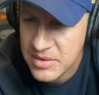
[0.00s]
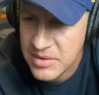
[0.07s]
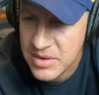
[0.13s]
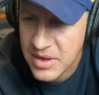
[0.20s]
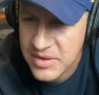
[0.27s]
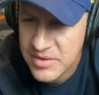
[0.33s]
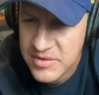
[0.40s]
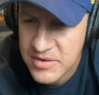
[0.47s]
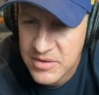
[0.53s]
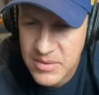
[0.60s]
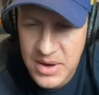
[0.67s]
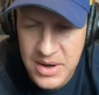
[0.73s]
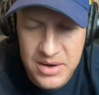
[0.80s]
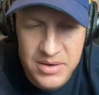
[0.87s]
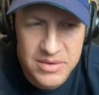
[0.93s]
let's
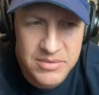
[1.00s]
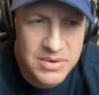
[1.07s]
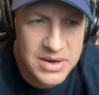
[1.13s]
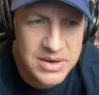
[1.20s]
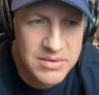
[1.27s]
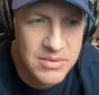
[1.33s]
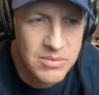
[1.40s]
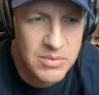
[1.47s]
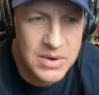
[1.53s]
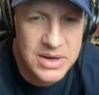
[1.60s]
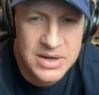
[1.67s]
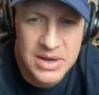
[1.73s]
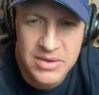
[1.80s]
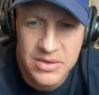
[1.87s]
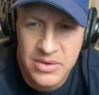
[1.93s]
start right
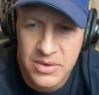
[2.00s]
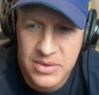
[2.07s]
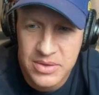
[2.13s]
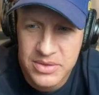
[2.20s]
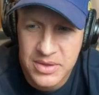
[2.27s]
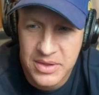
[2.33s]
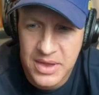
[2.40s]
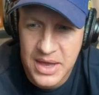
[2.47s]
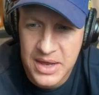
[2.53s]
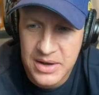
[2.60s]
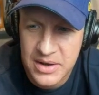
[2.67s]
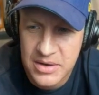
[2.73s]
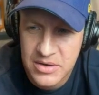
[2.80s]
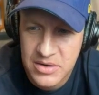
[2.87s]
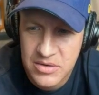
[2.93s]
down the line.